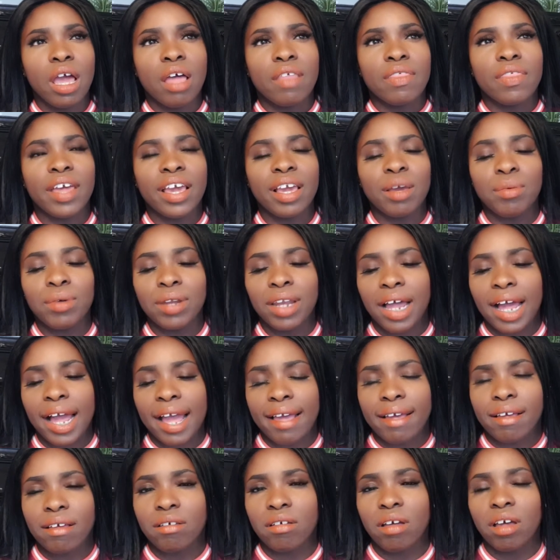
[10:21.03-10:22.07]
they were
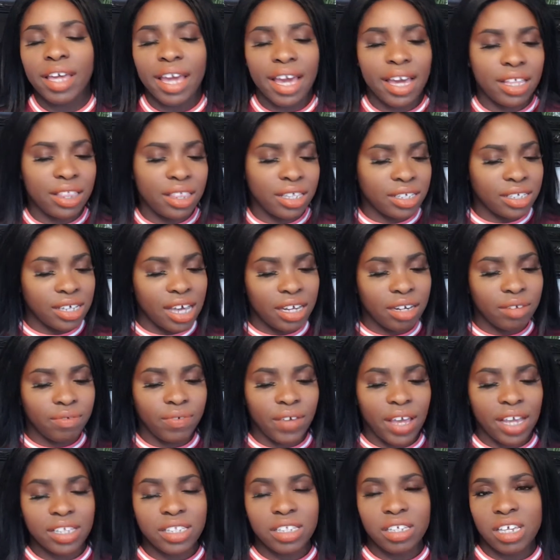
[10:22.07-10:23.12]
like, okay, the side
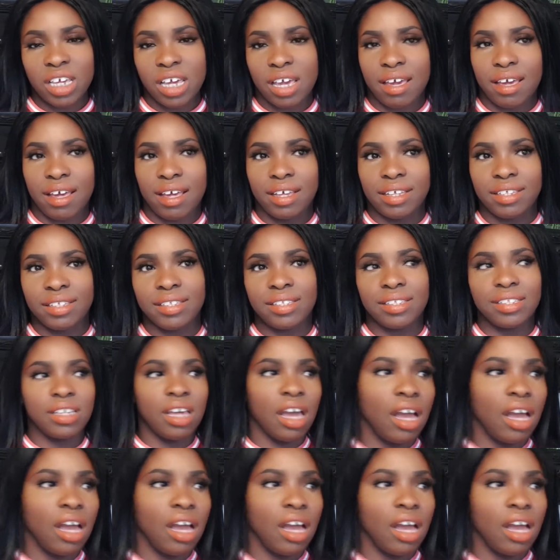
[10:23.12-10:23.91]
effects is